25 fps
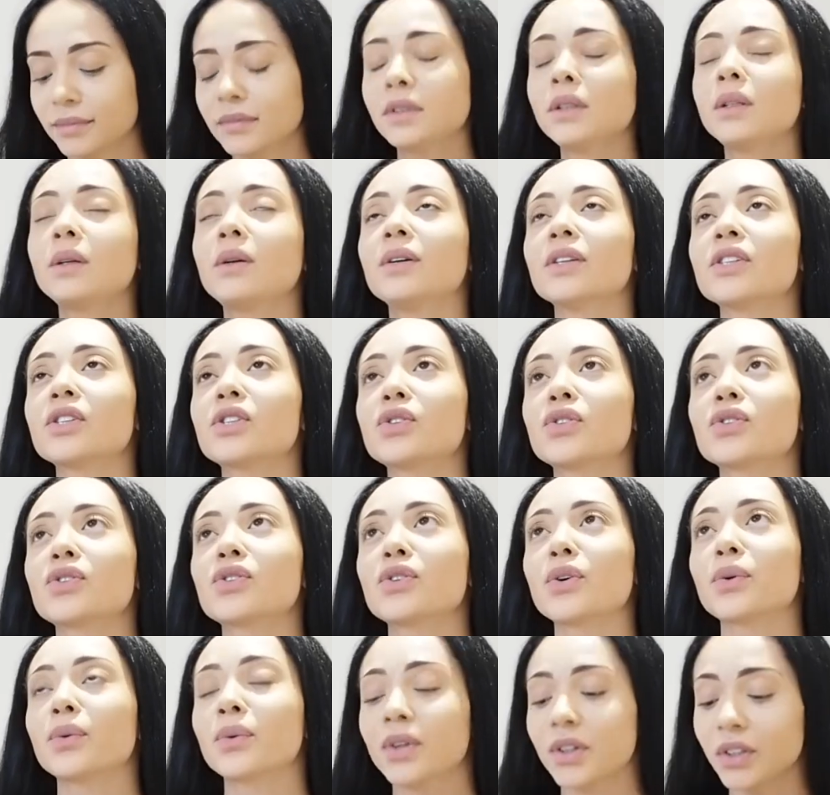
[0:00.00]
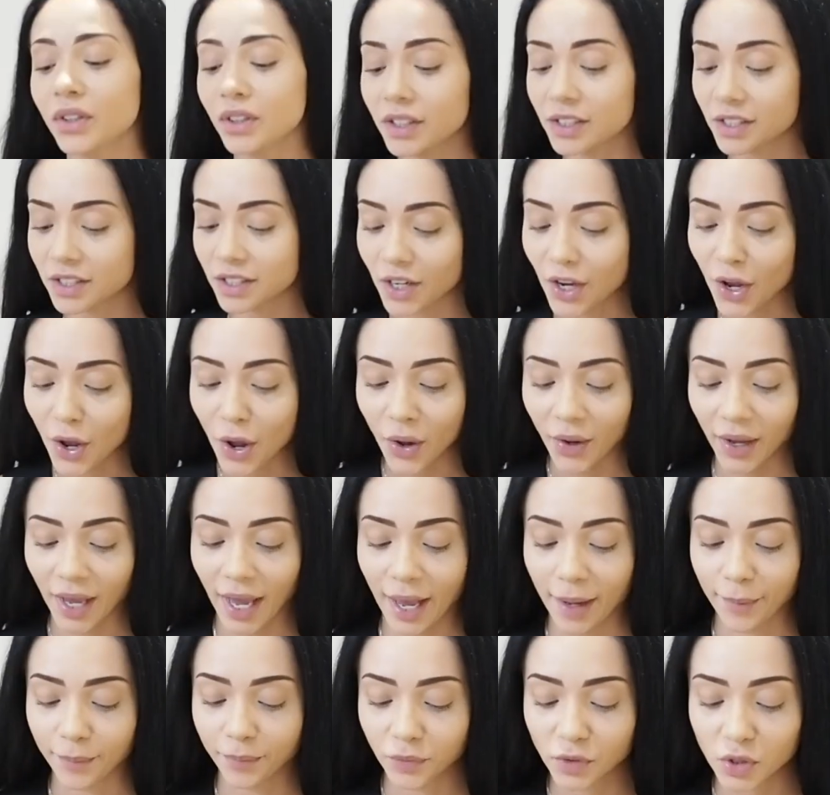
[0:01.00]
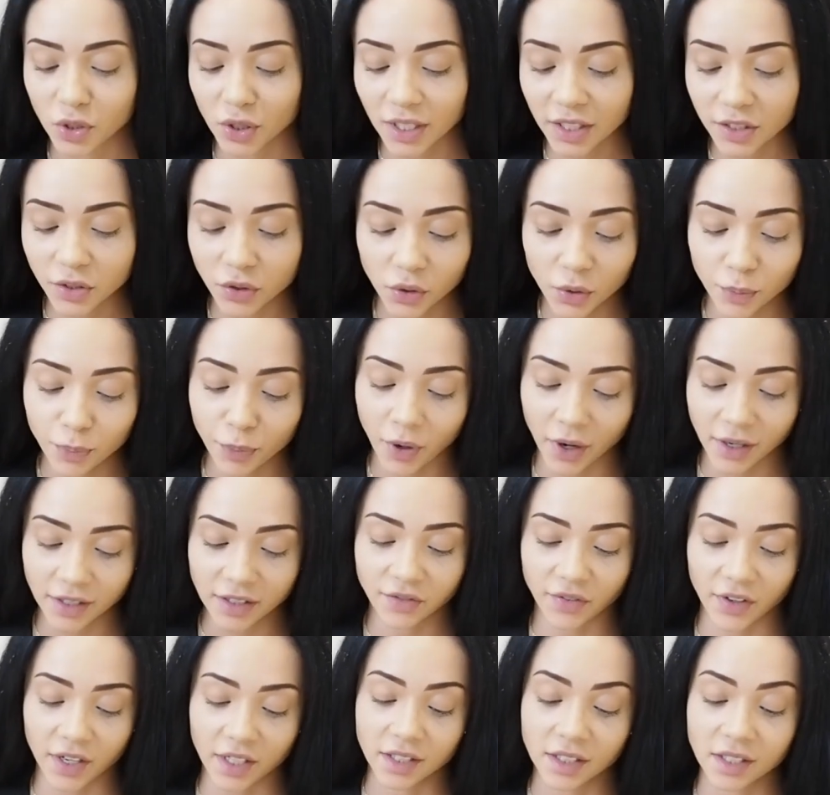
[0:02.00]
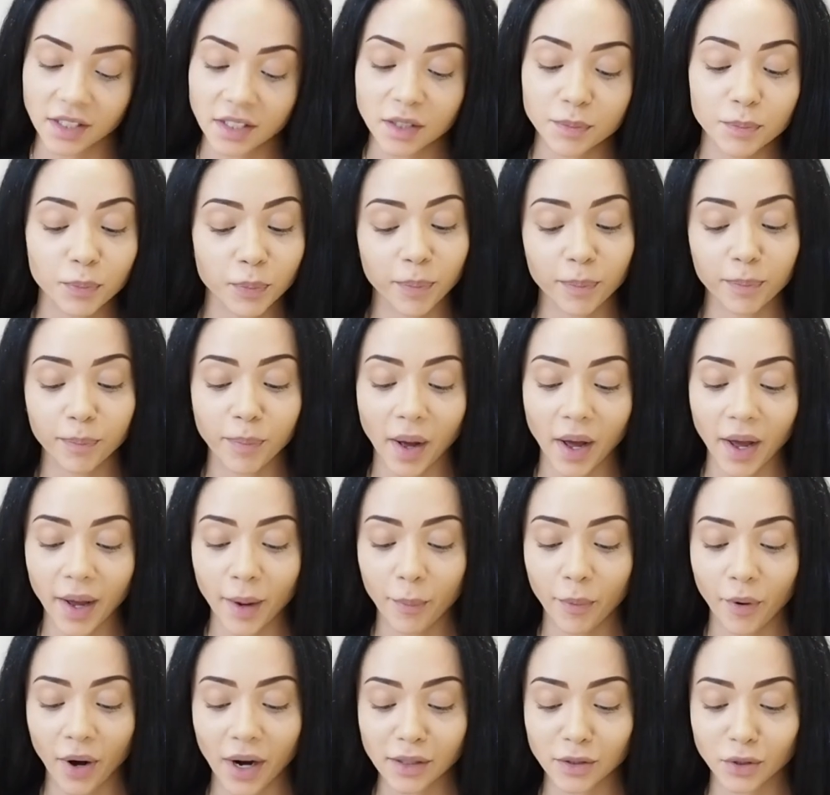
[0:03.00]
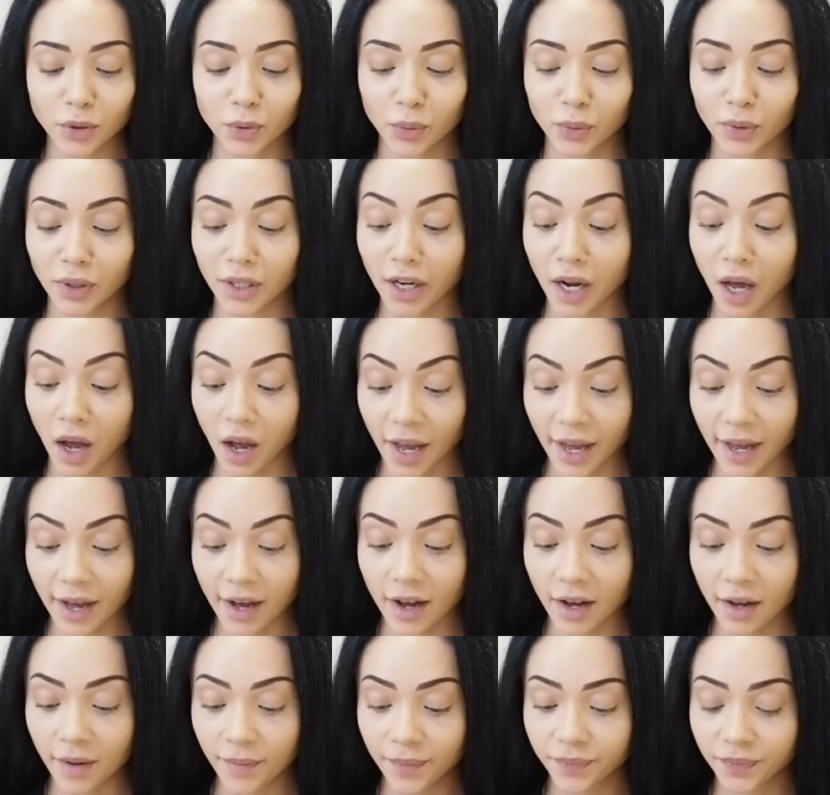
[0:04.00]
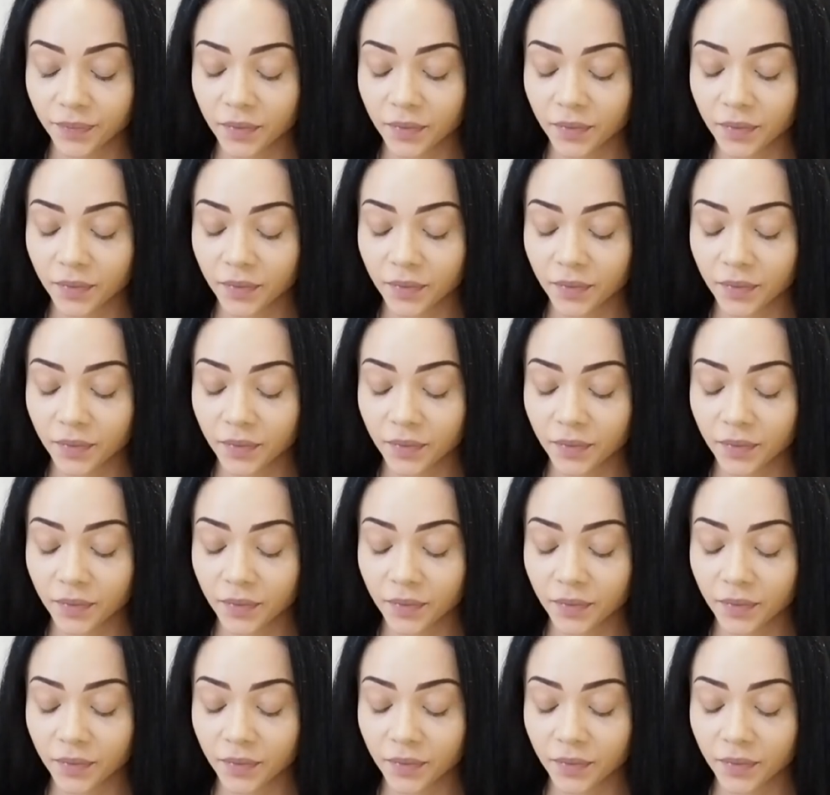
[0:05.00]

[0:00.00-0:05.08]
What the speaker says: oh, it's just so good. Okay, so let's do the price first. This is by a brand called Lya.